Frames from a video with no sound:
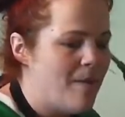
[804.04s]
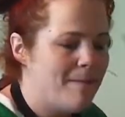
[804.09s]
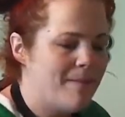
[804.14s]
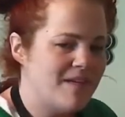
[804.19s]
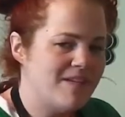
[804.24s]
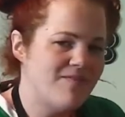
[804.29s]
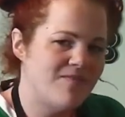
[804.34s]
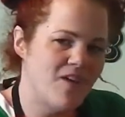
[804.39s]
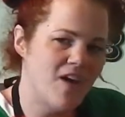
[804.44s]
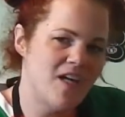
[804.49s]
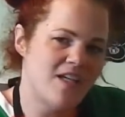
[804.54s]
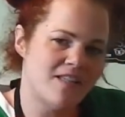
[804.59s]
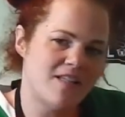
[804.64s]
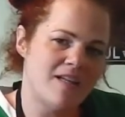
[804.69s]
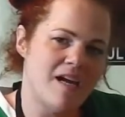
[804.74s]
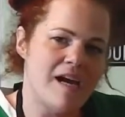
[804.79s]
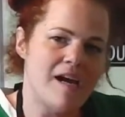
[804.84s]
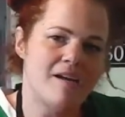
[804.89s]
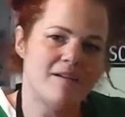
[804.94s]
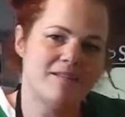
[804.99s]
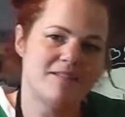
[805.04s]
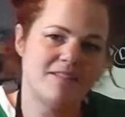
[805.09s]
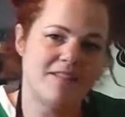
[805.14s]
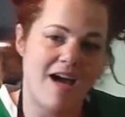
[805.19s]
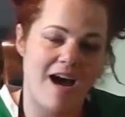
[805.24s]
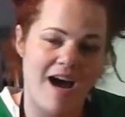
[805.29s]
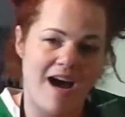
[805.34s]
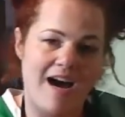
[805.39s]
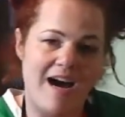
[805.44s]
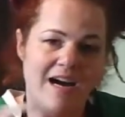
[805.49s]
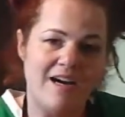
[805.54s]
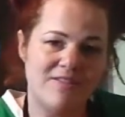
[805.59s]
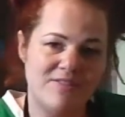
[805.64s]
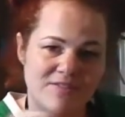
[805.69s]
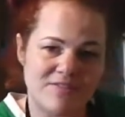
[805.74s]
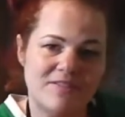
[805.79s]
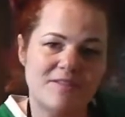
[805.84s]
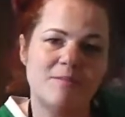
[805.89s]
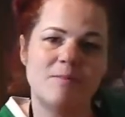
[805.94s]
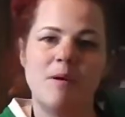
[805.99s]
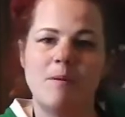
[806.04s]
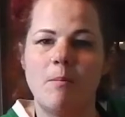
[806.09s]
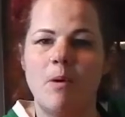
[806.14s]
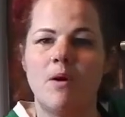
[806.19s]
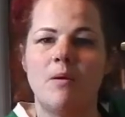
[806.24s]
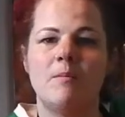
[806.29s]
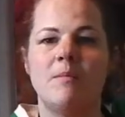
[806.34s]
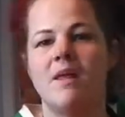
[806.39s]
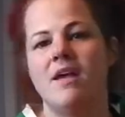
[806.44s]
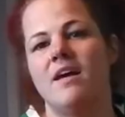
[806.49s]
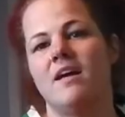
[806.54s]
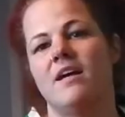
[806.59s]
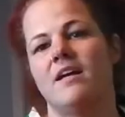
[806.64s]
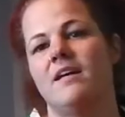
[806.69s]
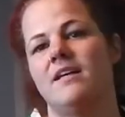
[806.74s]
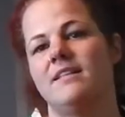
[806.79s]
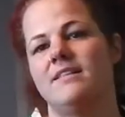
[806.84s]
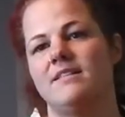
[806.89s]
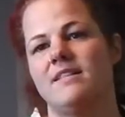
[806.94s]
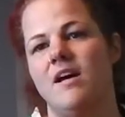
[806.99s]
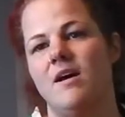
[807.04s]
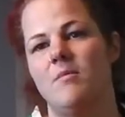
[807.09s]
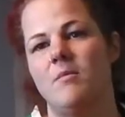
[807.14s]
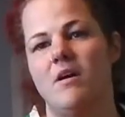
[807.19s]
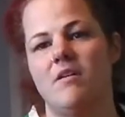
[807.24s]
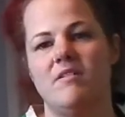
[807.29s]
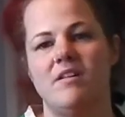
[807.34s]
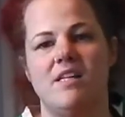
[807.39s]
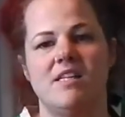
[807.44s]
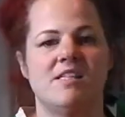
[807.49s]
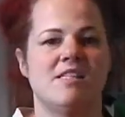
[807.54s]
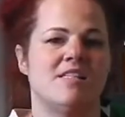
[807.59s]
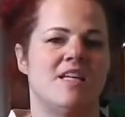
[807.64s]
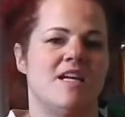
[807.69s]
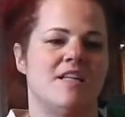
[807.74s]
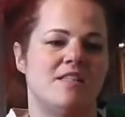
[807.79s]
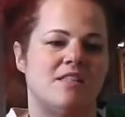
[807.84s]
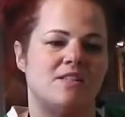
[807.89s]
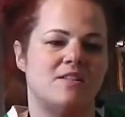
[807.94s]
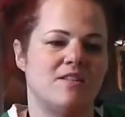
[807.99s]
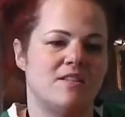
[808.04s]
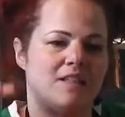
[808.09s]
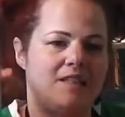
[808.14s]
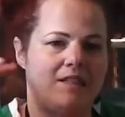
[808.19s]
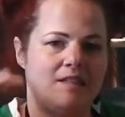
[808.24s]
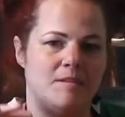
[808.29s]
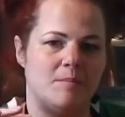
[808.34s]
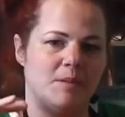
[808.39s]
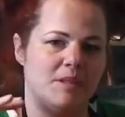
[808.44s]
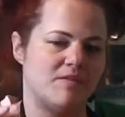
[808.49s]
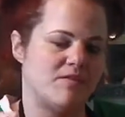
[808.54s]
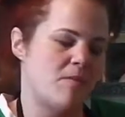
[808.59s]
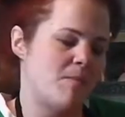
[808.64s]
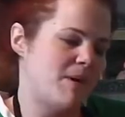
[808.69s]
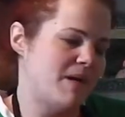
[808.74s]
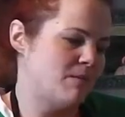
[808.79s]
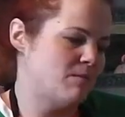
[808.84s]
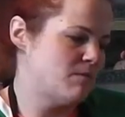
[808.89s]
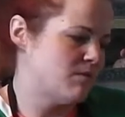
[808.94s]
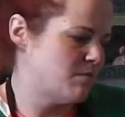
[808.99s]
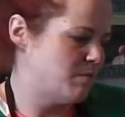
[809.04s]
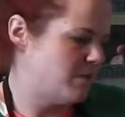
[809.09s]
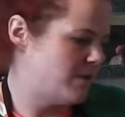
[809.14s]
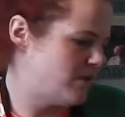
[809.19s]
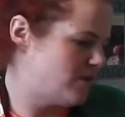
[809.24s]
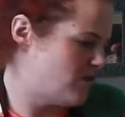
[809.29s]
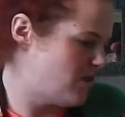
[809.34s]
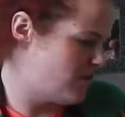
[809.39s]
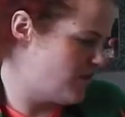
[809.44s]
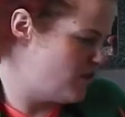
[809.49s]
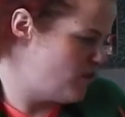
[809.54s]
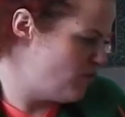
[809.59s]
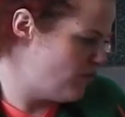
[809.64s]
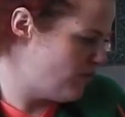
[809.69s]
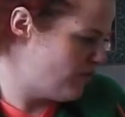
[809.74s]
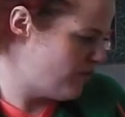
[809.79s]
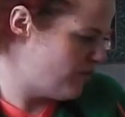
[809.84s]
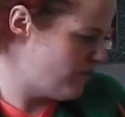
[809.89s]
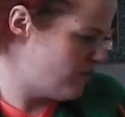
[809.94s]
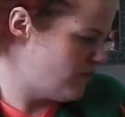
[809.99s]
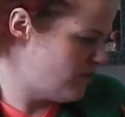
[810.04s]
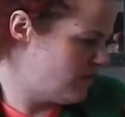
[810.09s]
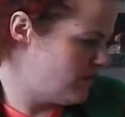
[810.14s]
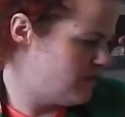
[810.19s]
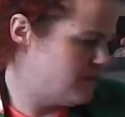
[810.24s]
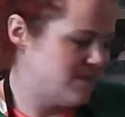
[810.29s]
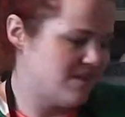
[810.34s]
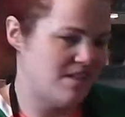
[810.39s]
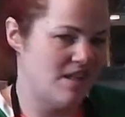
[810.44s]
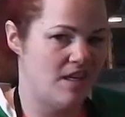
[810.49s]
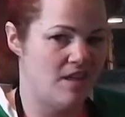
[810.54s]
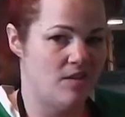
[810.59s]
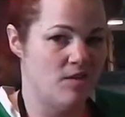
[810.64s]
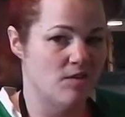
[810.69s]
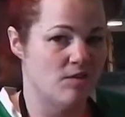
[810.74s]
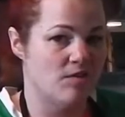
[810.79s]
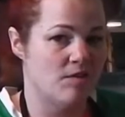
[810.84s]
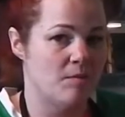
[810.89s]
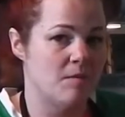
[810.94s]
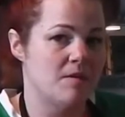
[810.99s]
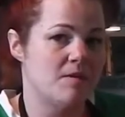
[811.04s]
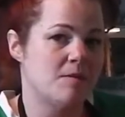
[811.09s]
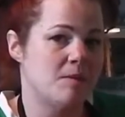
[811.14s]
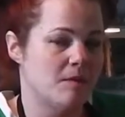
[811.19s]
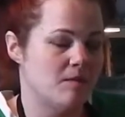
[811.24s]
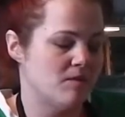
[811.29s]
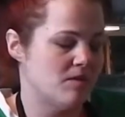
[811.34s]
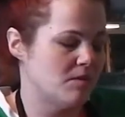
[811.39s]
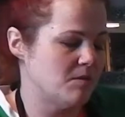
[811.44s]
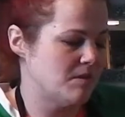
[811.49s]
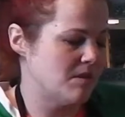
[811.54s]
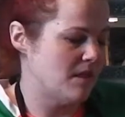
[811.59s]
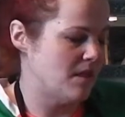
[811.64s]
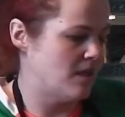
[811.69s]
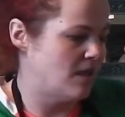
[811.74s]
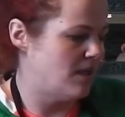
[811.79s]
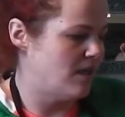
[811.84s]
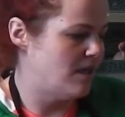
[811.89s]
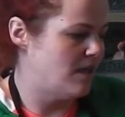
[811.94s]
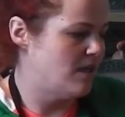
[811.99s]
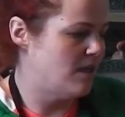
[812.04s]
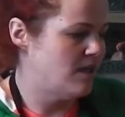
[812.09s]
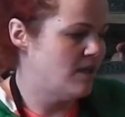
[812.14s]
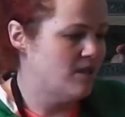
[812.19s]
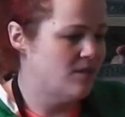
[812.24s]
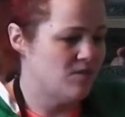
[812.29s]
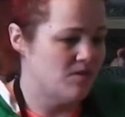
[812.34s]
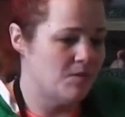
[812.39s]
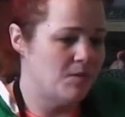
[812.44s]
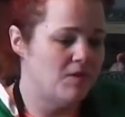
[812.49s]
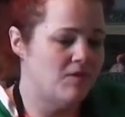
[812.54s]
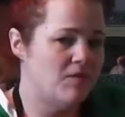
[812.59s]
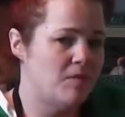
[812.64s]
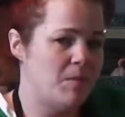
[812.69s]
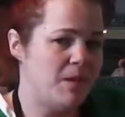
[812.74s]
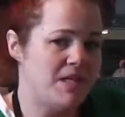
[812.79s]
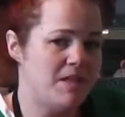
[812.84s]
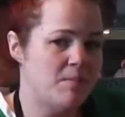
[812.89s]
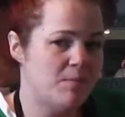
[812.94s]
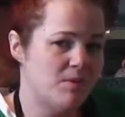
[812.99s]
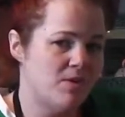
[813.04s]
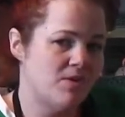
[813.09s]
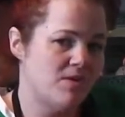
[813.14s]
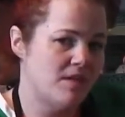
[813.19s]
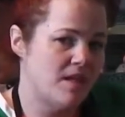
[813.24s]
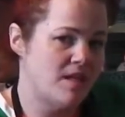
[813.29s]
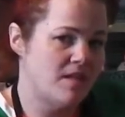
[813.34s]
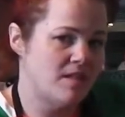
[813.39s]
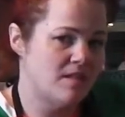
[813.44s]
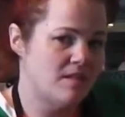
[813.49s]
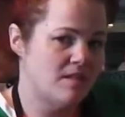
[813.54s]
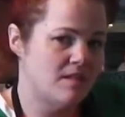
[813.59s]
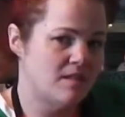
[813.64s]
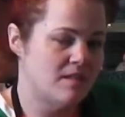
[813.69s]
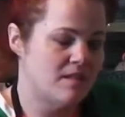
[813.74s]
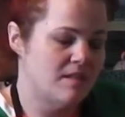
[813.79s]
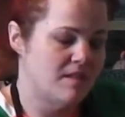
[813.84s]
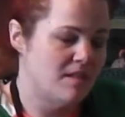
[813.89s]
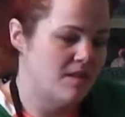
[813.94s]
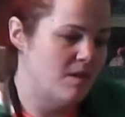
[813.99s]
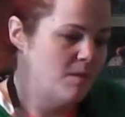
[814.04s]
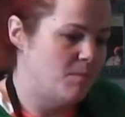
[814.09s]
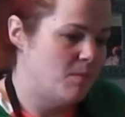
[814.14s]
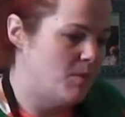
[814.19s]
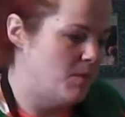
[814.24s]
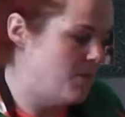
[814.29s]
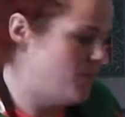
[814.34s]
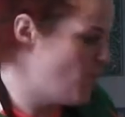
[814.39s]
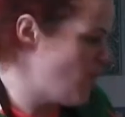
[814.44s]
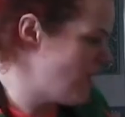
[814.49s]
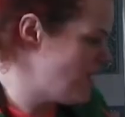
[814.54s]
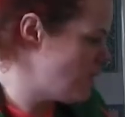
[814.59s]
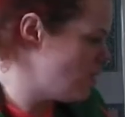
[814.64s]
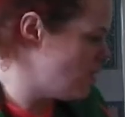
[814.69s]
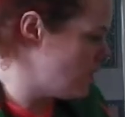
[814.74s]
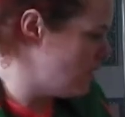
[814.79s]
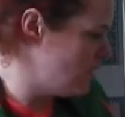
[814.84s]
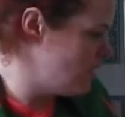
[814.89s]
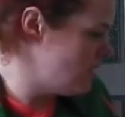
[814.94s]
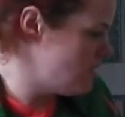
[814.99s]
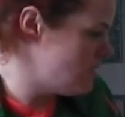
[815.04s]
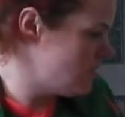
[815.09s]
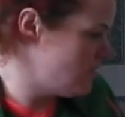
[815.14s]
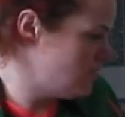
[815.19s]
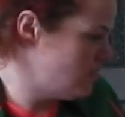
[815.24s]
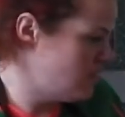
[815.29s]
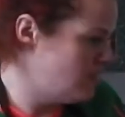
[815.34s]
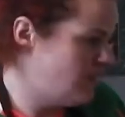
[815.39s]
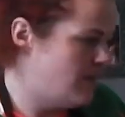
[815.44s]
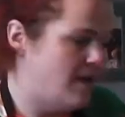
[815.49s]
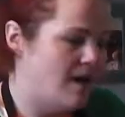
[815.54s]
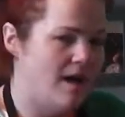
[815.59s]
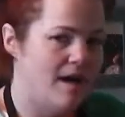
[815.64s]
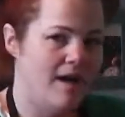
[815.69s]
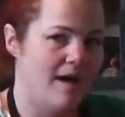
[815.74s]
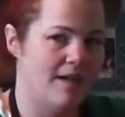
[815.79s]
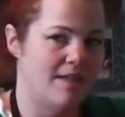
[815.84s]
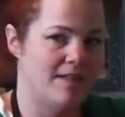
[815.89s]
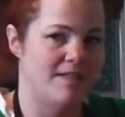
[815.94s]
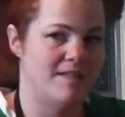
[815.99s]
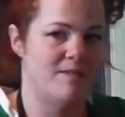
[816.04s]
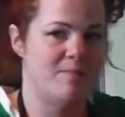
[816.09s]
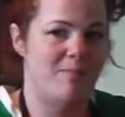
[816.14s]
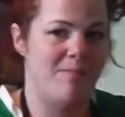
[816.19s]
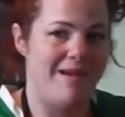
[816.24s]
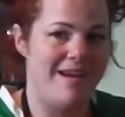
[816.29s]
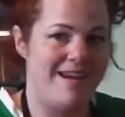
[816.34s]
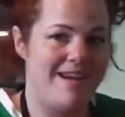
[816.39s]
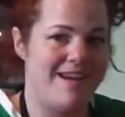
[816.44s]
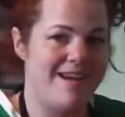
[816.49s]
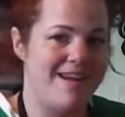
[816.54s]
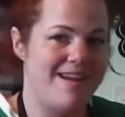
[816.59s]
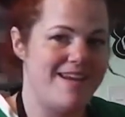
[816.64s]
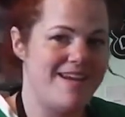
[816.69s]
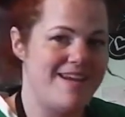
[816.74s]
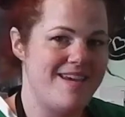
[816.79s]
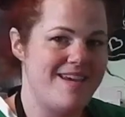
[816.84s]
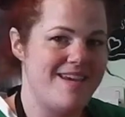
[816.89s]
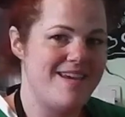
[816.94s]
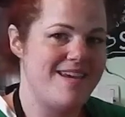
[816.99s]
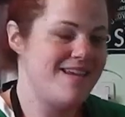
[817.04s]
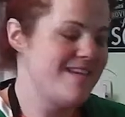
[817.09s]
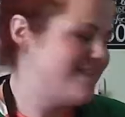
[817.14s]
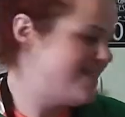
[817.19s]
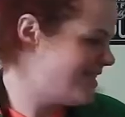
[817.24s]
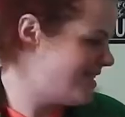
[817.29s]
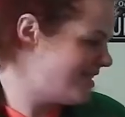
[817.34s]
my first half, my bottom layer, is now more or less set. Still got a little bit of a bounce, but it's got enough, set enough for me to be able to do a second layer. So I'm going to repeat the process, but with white chocolate and Baileys.